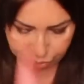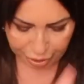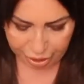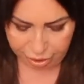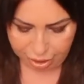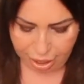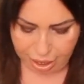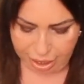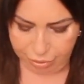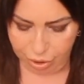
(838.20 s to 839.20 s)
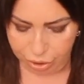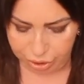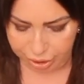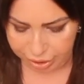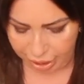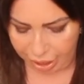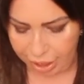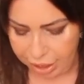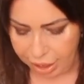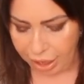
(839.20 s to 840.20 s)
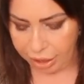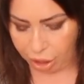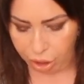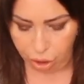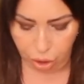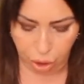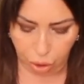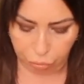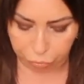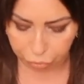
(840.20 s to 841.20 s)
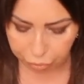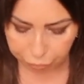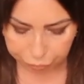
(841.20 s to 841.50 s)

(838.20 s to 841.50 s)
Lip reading: as well. How nice is that? And I love,